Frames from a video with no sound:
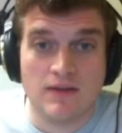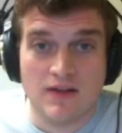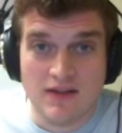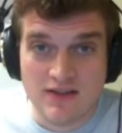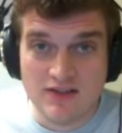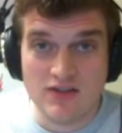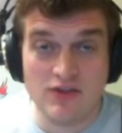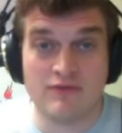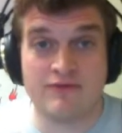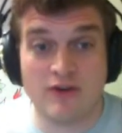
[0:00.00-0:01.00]
These are the
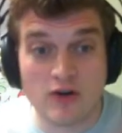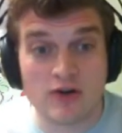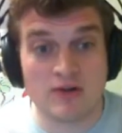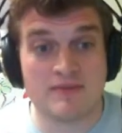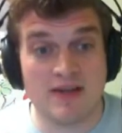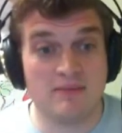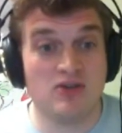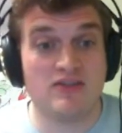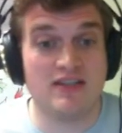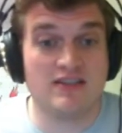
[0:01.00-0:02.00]
verbs I'm
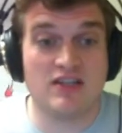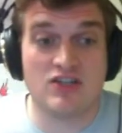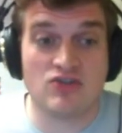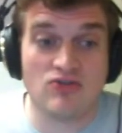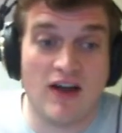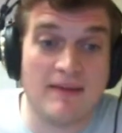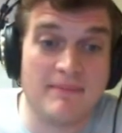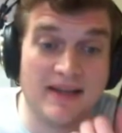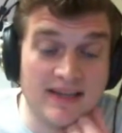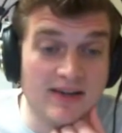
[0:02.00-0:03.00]
using to describe
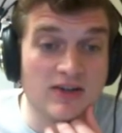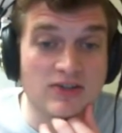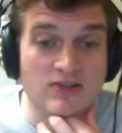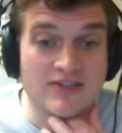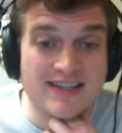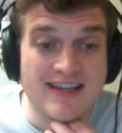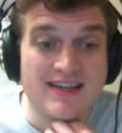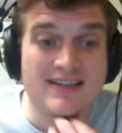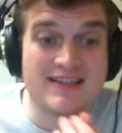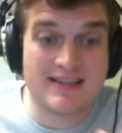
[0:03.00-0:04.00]
my character's
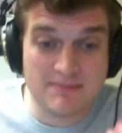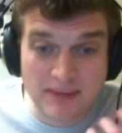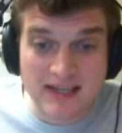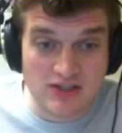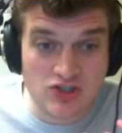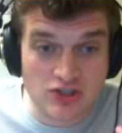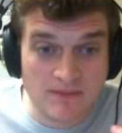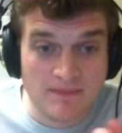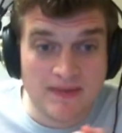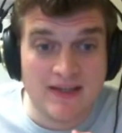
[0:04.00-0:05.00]
speech.
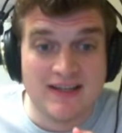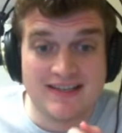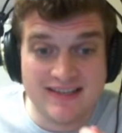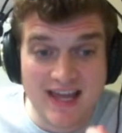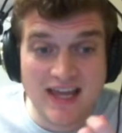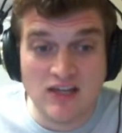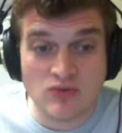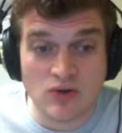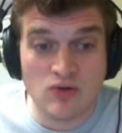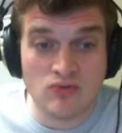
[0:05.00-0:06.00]
Say,
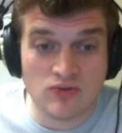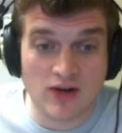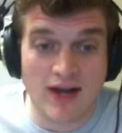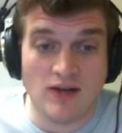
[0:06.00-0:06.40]
groan, cry.